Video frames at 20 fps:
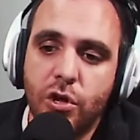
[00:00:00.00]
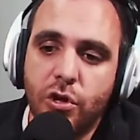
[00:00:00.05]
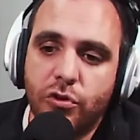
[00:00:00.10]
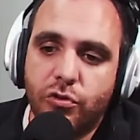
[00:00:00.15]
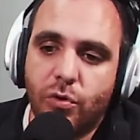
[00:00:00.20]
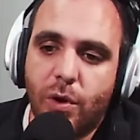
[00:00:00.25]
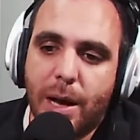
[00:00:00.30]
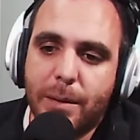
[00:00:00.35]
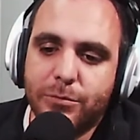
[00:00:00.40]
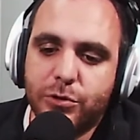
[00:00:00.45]

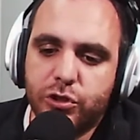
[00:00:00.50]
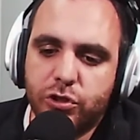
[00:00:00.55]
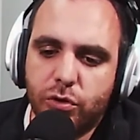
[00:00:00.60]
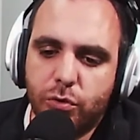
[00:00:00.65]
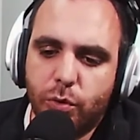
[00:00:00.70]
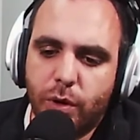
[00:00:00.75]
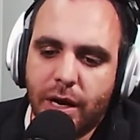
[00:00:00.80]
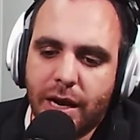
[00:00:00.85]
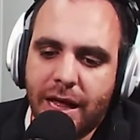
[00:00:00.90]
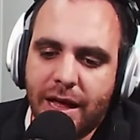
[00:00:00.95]
So I'm
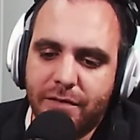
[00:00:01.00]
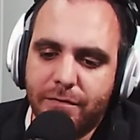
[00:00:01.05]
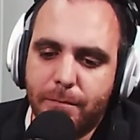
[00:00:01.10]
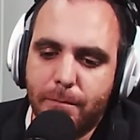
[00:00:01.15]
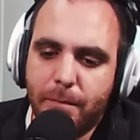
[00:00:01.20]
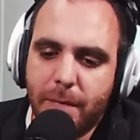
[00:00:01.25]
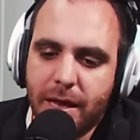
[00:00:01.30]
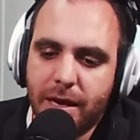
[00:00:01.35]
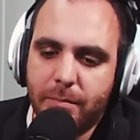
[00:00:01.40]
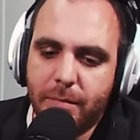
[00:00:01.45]
sure we're going to have
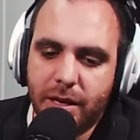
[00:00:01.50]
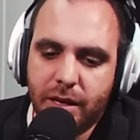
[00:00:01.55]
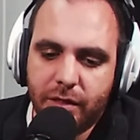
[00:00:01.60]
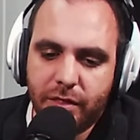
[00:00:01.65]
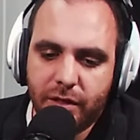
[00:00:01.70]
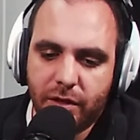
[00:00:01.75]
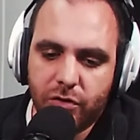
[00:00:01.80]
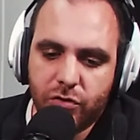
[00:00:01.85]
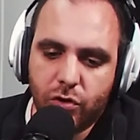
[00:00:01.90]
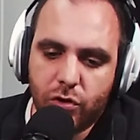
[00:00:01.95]
many, many
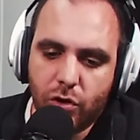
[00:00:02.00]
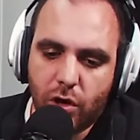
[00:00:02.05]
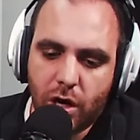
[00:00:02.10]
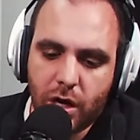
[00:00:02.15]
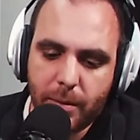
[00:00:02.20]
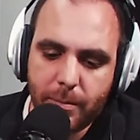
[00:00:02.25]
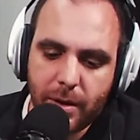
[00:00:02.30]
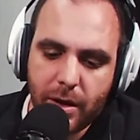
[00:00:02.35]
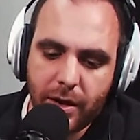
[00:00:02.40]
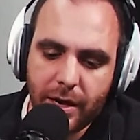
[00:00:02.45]
things to
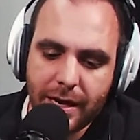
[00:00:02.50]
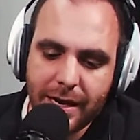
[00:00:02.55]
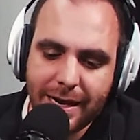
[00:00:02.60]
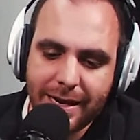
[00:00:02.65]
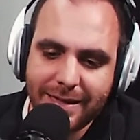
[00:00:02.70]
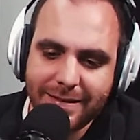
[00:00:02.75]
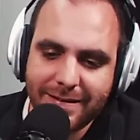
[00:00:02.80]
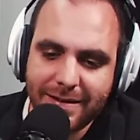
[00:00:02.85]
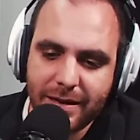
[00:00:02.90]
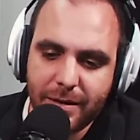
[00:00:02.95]
talk about, and
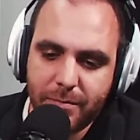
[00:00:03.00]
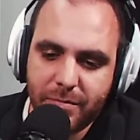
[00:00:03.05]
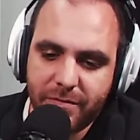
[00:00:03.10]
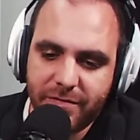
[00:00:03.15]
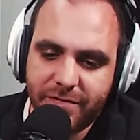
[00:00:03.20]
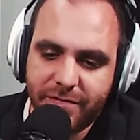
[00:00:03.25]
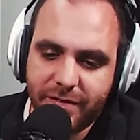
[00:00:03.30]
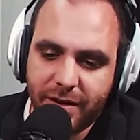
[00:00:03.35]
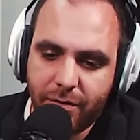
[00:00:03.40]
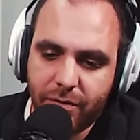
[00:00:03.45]
it's going to be
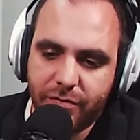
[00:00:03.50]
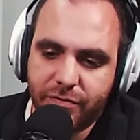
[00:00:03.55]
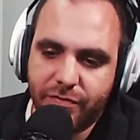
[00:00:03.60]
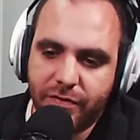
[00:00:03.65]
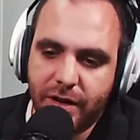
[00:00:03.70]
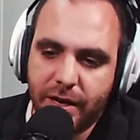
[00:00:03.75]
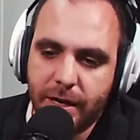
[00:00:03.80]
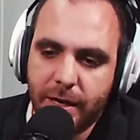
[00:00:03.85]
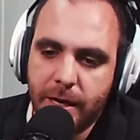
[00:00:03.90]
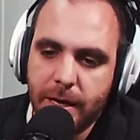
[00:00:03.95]
very
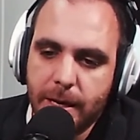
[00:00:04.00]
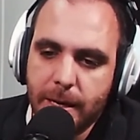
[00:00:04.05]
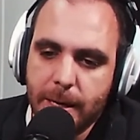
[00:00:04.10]
fun